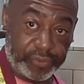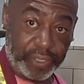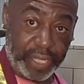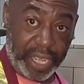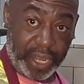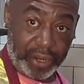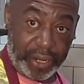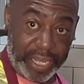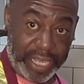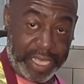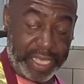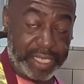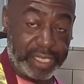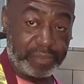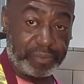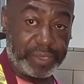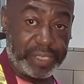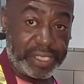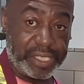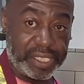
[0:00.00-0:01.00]
flour
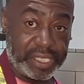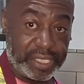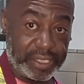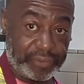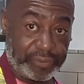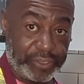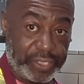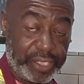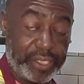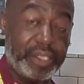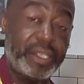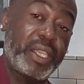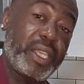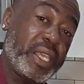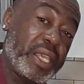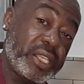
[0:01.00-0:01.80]
has been sifted,